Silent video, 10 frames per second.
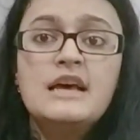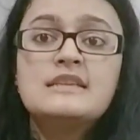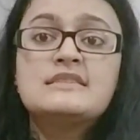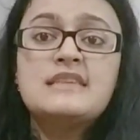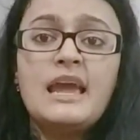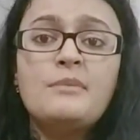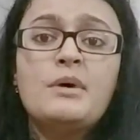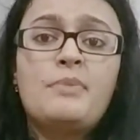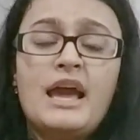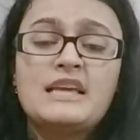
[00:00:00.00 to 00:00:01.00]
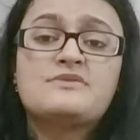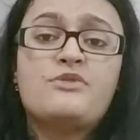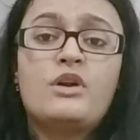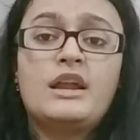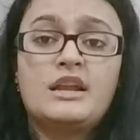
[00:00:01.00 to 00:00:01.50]
Same applies
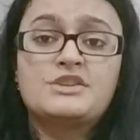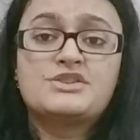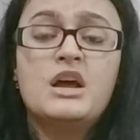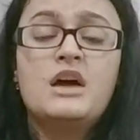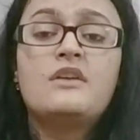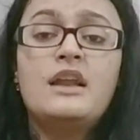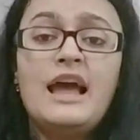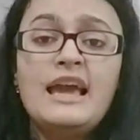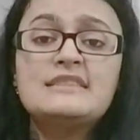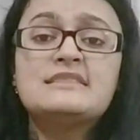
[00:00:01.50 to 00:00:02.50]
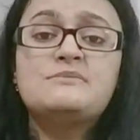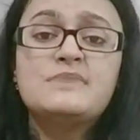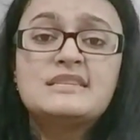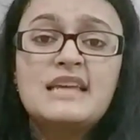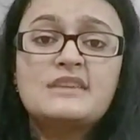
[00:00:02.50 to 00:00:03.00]
for English. Realize that
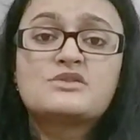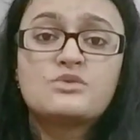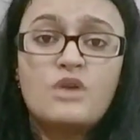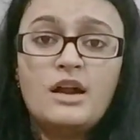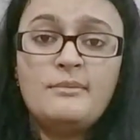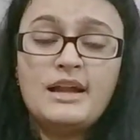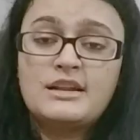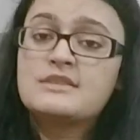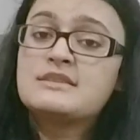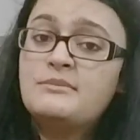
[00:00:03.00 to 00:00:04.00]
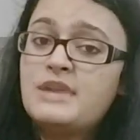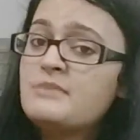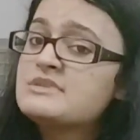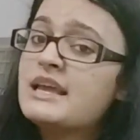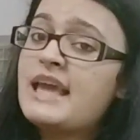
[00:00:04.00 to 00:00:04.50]
mistakes do not matter.
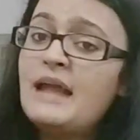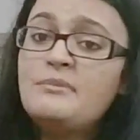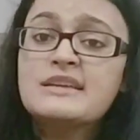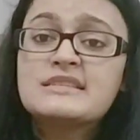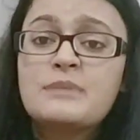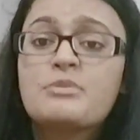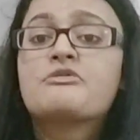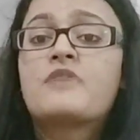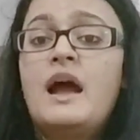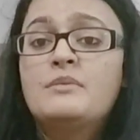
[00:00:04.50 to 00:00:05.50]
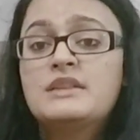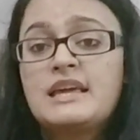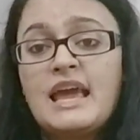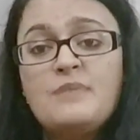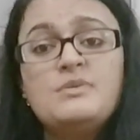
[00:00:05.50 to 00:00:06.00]
Sometimes they can be a slip of grammar, they
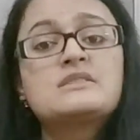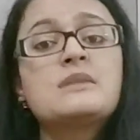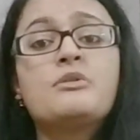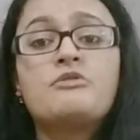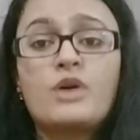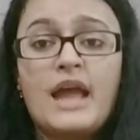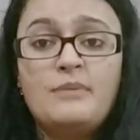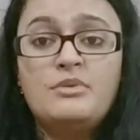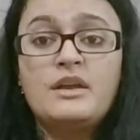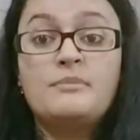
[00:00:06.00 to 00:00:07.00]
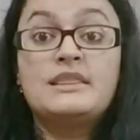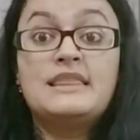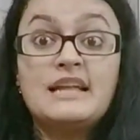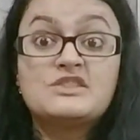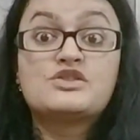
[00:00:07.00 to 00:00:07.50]
can be a slip of vocabulary, but
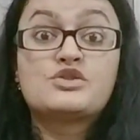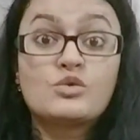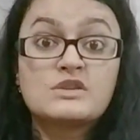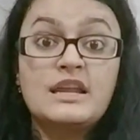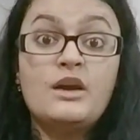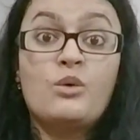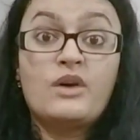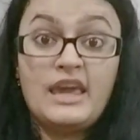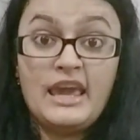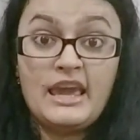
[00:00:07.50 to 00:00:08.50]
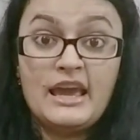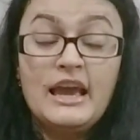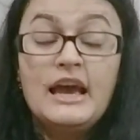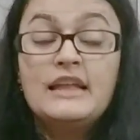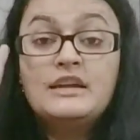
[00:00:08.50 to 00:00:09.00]
that's totally okay.
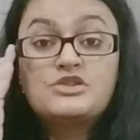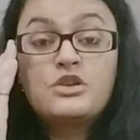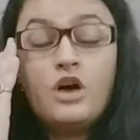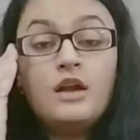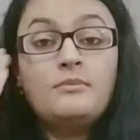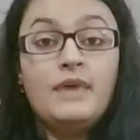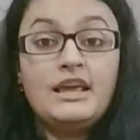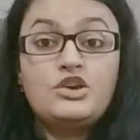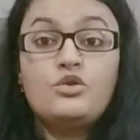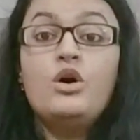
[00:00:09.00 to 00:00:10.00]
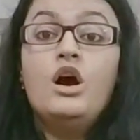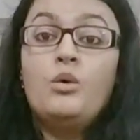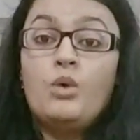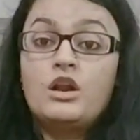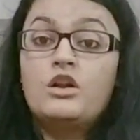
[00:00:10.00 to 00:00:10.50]
That should not make you
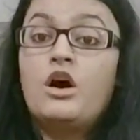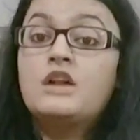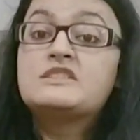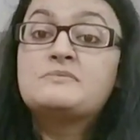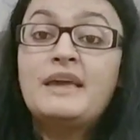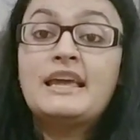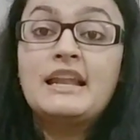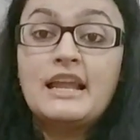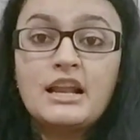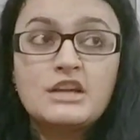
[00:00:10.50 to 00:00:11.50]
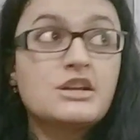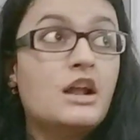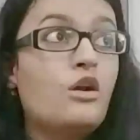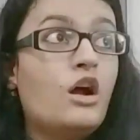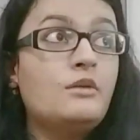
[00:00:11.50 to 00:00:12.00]
want to not speak in English
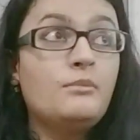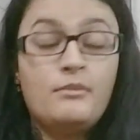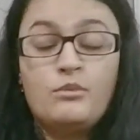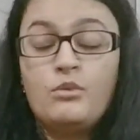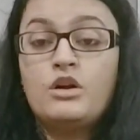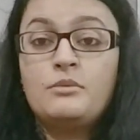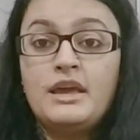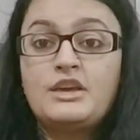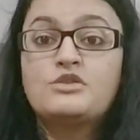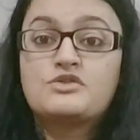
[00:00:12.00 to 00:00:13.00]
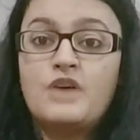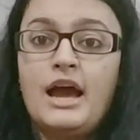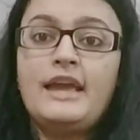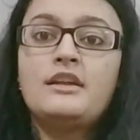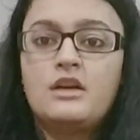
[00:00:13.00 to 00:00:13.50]
and not want to make you
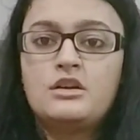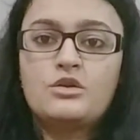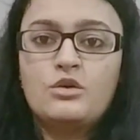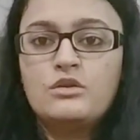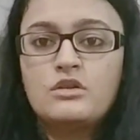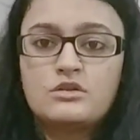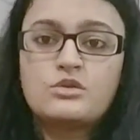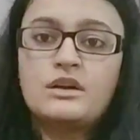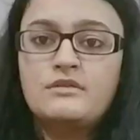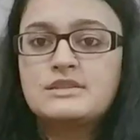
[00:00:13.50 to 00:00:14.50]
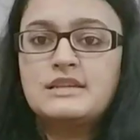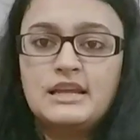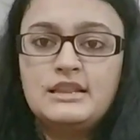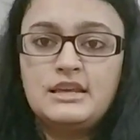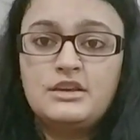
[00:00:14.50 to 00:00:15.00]
try, to converse in
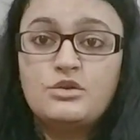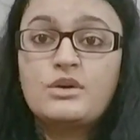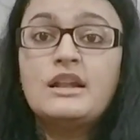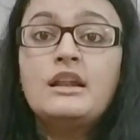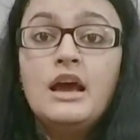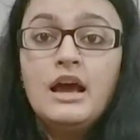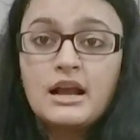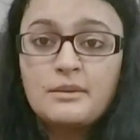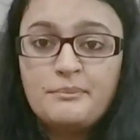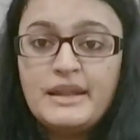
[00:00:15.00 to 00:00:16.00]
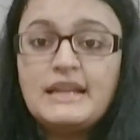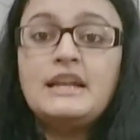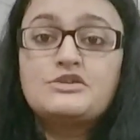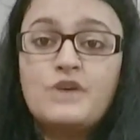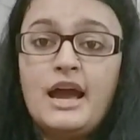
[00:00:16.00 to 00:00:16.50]
Hindi. You can completely
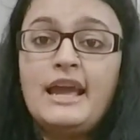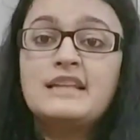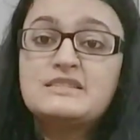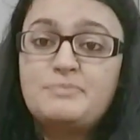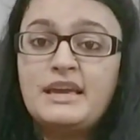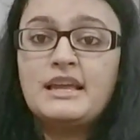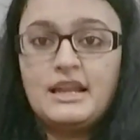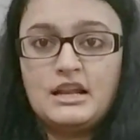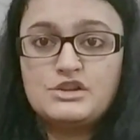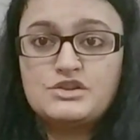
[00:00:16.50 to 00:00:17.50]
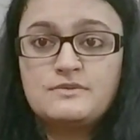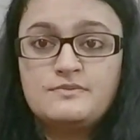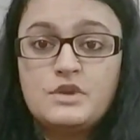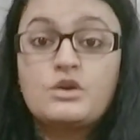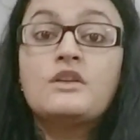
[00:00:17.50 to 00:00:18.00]
try and speak in English.
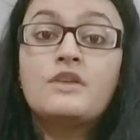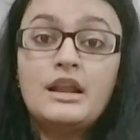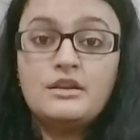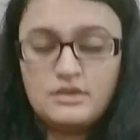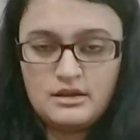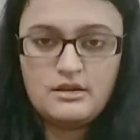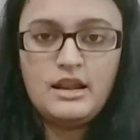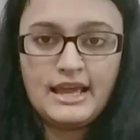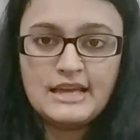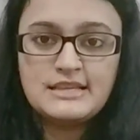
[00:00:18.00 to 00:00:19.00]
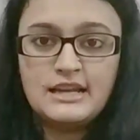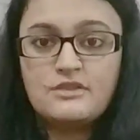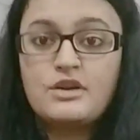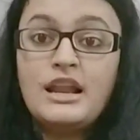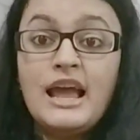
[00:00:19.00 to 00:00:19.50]
You can, like I said,
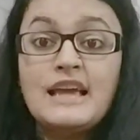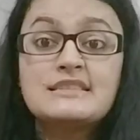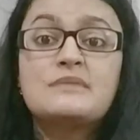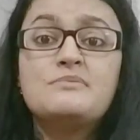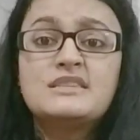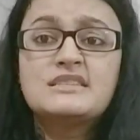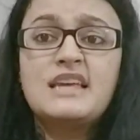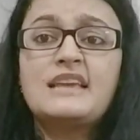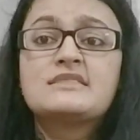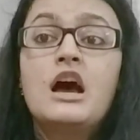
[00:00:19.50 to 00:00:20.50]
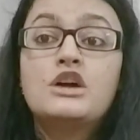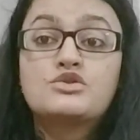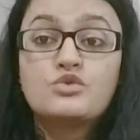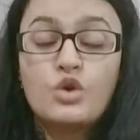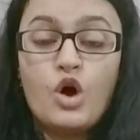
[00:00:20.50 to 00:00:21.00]
realize that mistakes
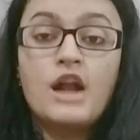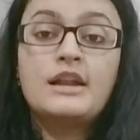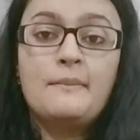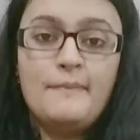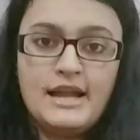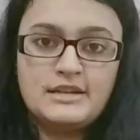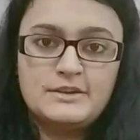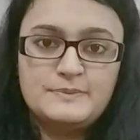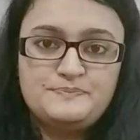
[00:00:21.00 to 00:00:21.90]
do not matter.